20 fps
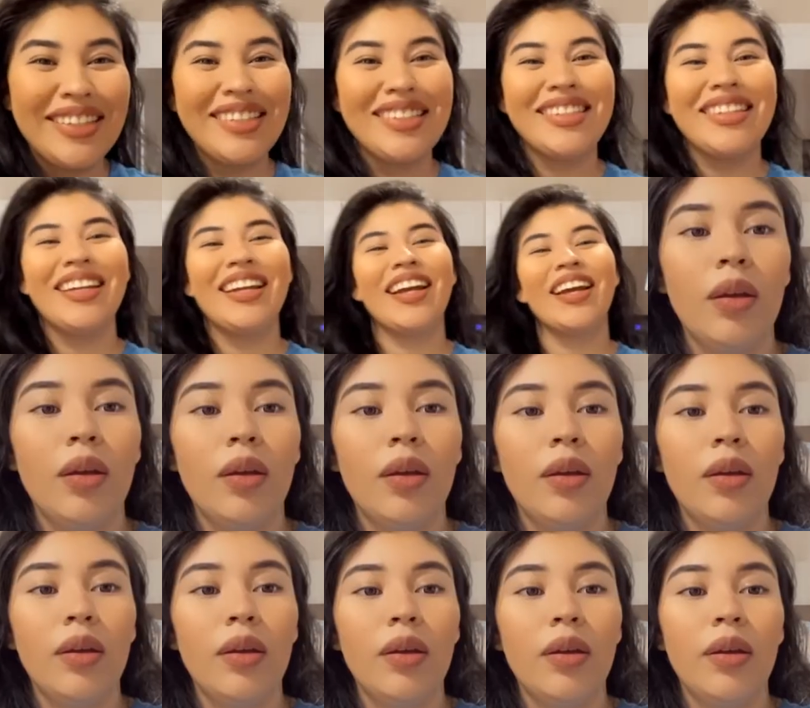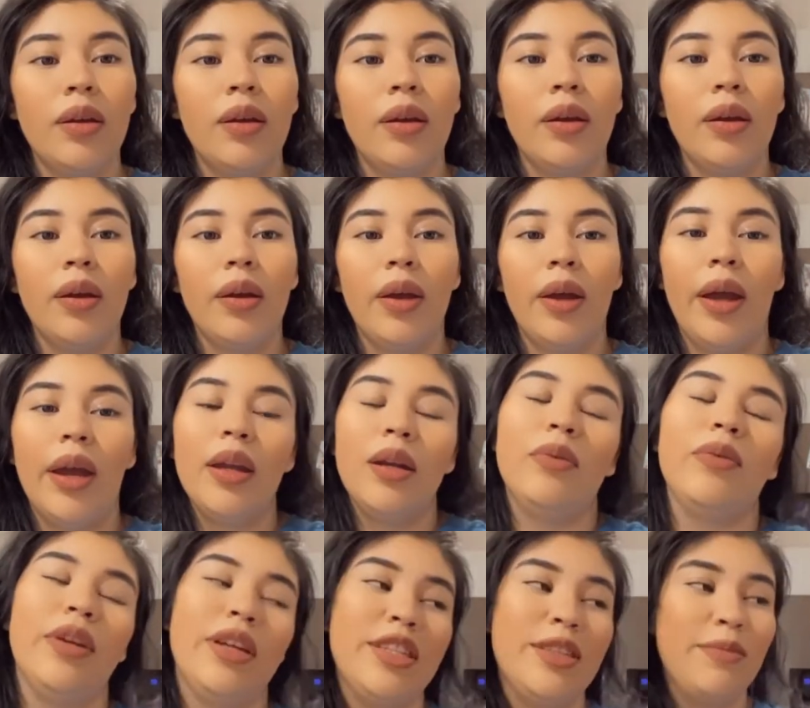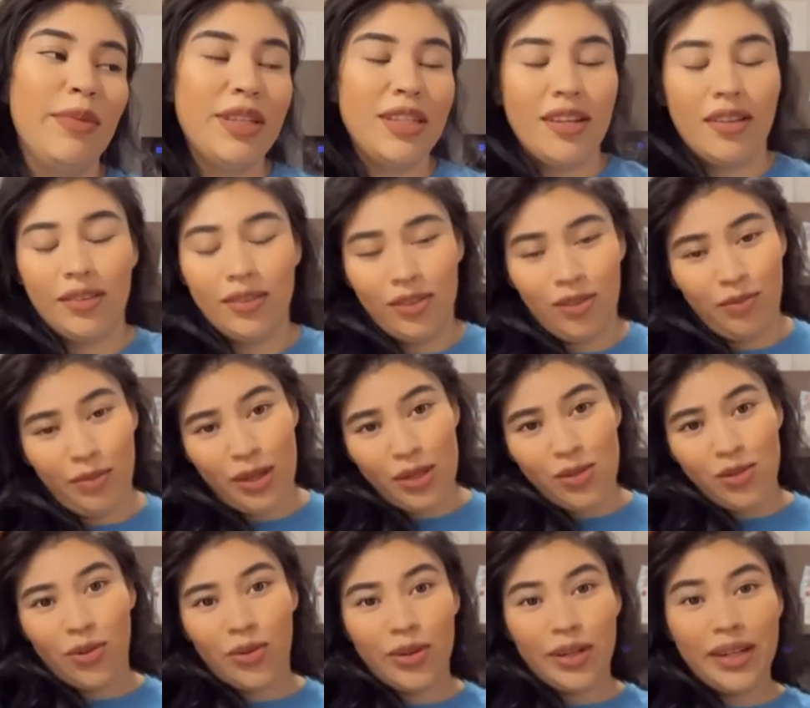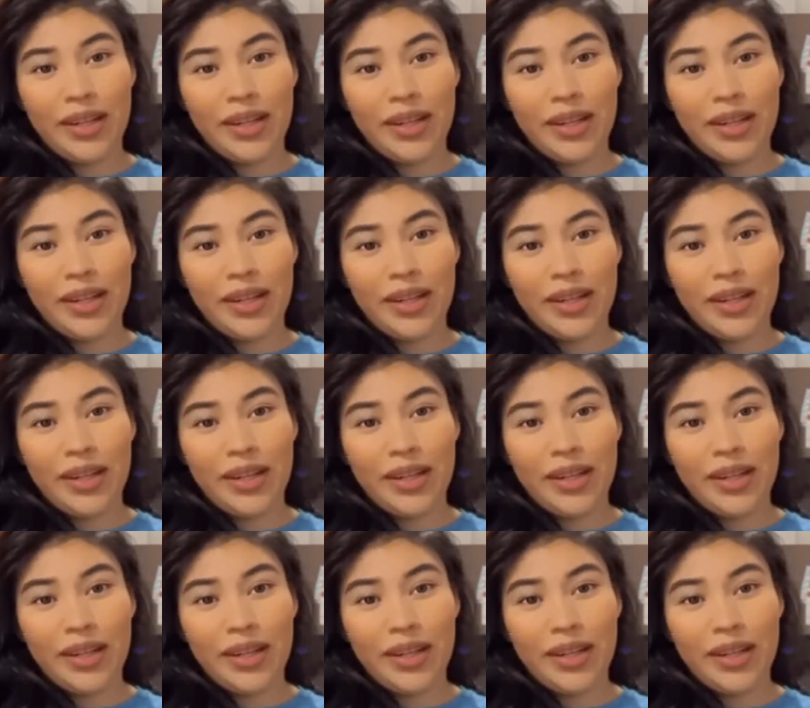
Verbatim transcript: Just kidding. Anyways, me telling you my story.